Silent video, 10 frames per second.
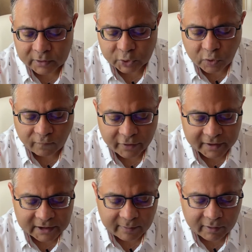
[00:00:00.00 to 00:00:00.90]
so for
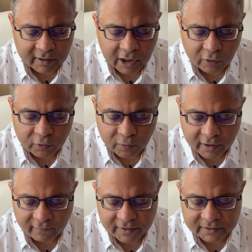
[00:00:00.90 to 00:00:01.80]
example now you
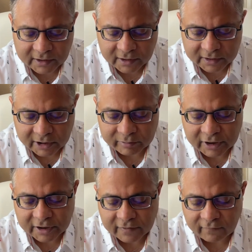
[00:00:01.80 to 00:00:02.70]
are facing a
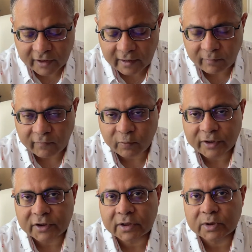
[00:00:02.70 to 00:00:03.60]
subjective type of
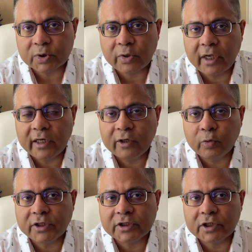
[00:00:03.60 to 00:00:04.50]
question so any
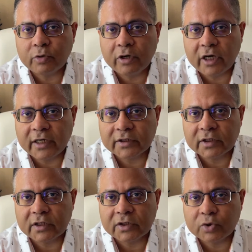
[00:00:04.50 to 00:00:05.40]
question you are asked
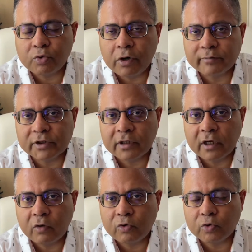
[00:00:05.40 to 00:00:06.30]
there is no option
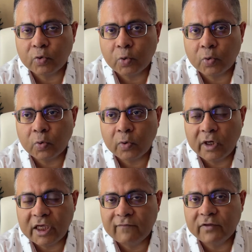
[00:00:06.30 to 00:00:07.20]
now to
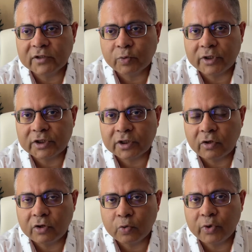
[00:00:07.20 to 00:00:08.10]
leave this question
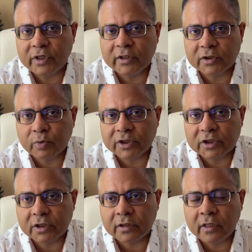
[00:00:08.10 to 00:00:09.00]
or to quit this question